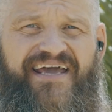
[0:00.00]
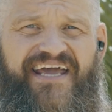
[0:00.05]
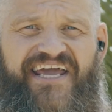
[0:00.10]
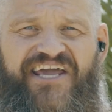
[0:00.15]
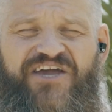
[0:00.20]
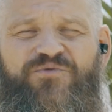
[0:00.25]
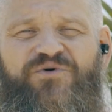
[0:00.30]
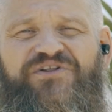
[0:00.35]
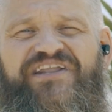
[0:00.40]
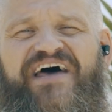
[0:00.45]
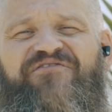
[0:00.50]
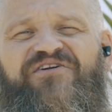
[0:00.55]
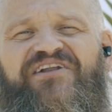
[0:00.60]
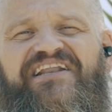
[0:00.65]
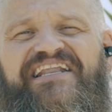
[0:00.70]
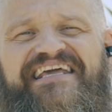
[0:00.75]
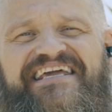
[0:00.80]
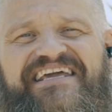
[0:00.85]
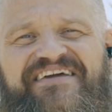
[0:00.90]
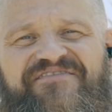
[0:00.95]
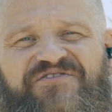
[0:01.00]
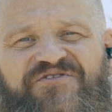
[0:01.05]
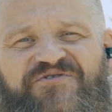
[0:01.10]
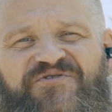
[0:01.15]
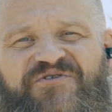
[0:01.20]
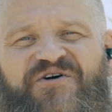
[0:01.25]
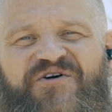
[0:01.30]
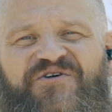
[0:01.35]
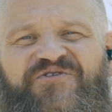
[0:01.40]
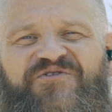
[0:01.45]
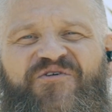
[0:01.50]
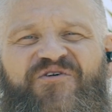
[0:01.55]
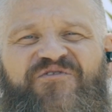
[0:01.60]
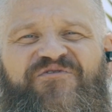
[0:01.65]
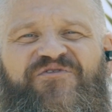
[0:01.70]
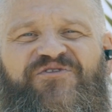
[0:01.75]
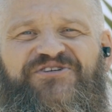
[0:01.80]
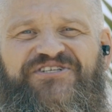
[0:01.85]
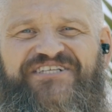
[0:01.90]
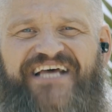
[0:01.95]
He will never leave you nor
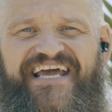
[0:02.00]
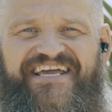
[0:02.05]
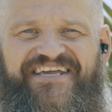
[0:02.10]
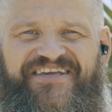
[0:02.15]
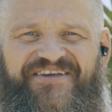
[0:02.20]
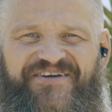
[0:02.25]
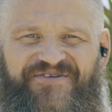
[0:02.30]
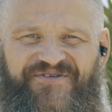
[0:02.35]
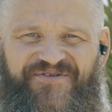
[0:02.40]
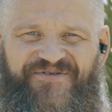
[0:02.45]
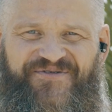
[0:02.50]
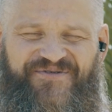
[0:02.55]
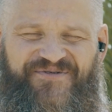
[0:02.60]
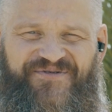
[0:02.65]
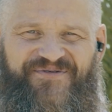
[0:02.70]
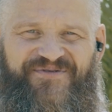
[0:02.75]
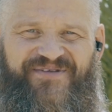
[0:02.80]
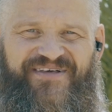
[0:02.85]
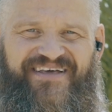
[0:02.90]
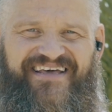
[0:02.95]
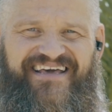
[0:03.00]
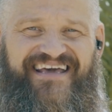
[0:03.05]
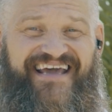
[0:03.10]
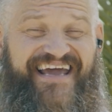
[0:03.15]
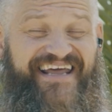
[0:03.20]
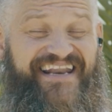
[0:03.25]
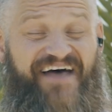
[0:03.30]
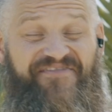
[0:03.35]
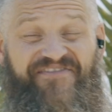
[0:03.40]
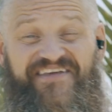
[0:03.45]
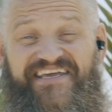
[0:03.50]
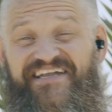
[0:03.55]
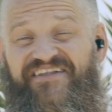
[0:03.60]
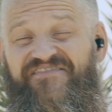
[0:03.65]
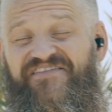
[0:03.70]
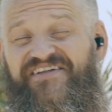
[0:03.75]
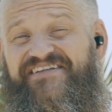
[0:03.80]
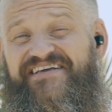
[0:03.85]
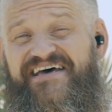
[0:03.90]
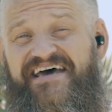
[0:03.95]
forsake you. And at the end
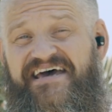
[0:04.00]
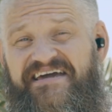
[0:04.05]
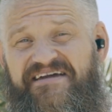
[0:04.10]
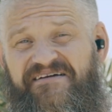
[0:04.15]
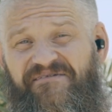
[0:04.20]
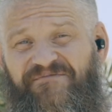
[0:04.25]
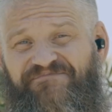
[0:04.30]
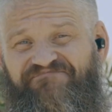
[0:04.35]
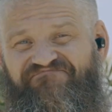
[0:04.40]
of the day,